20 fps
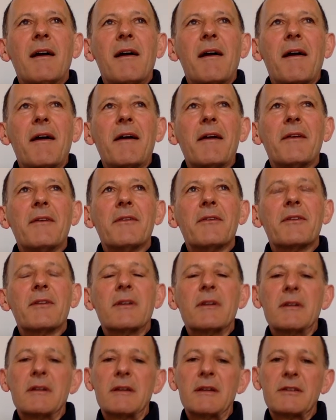And
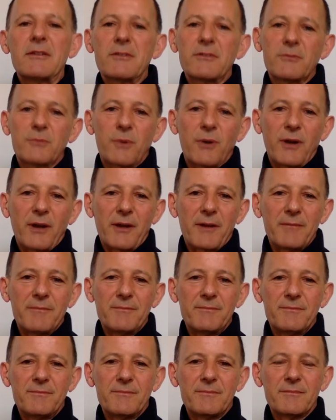it doesn't work.
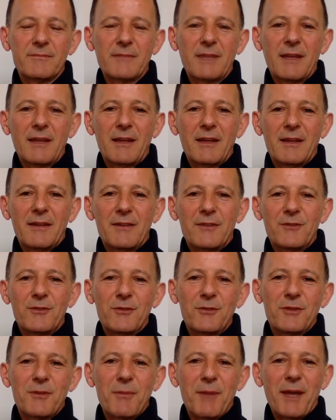The
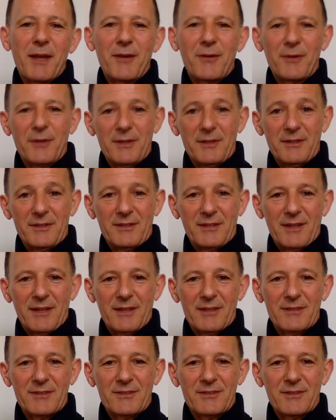truth of the matter is that